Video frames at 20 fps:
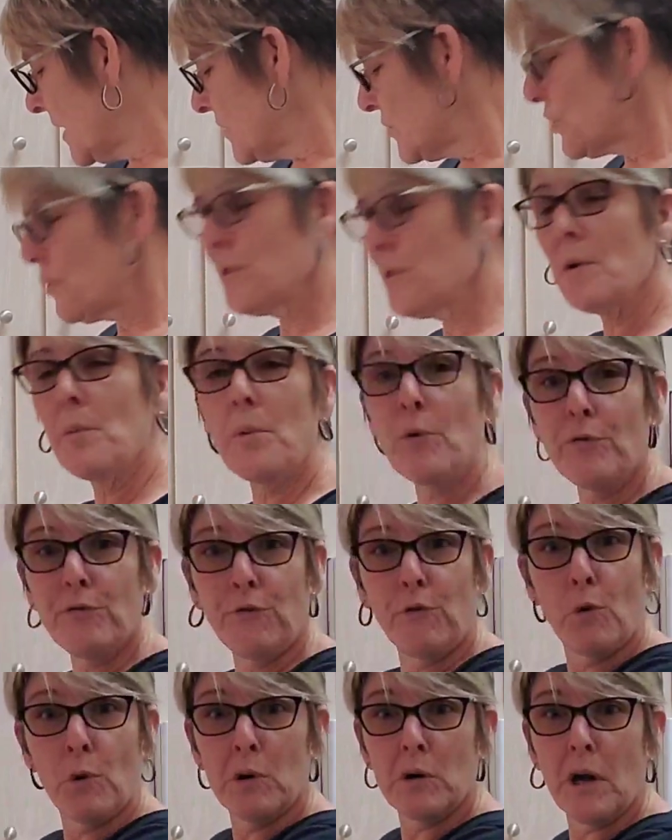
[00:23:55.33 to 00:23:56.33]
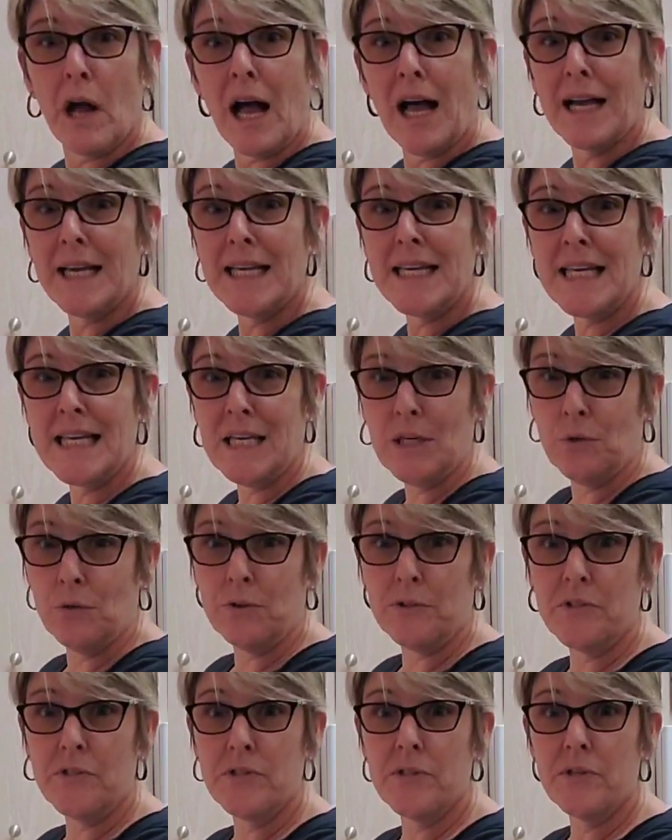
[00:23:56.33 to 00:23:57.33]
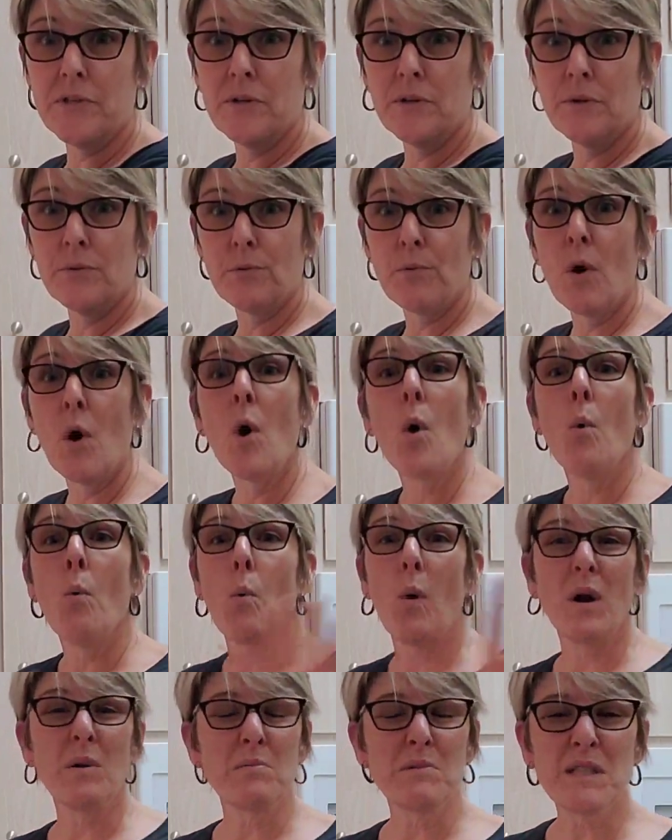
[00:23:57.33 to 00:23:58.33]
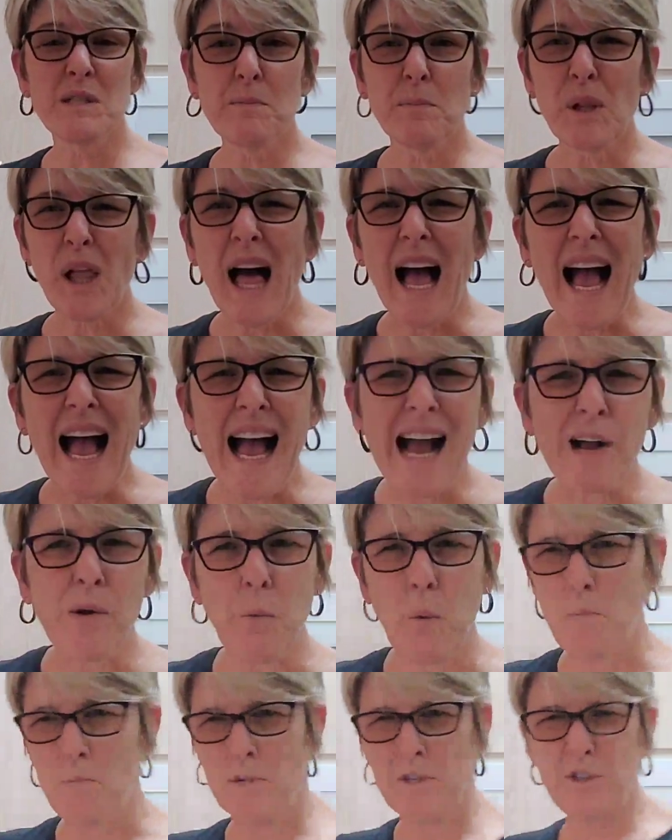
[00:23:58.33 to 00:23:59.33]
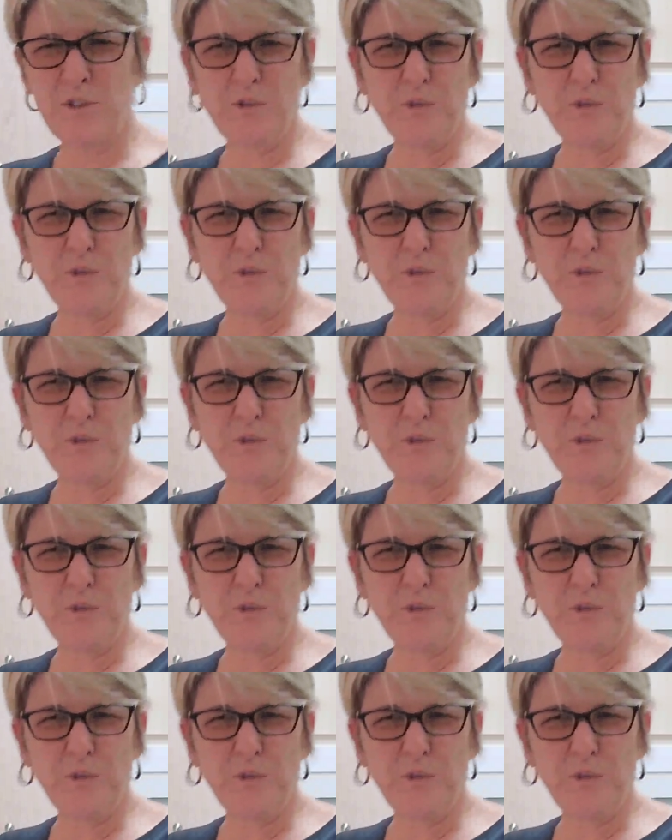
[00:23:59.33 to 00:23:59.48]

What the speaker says: So there were 4 high heels. One was black, one was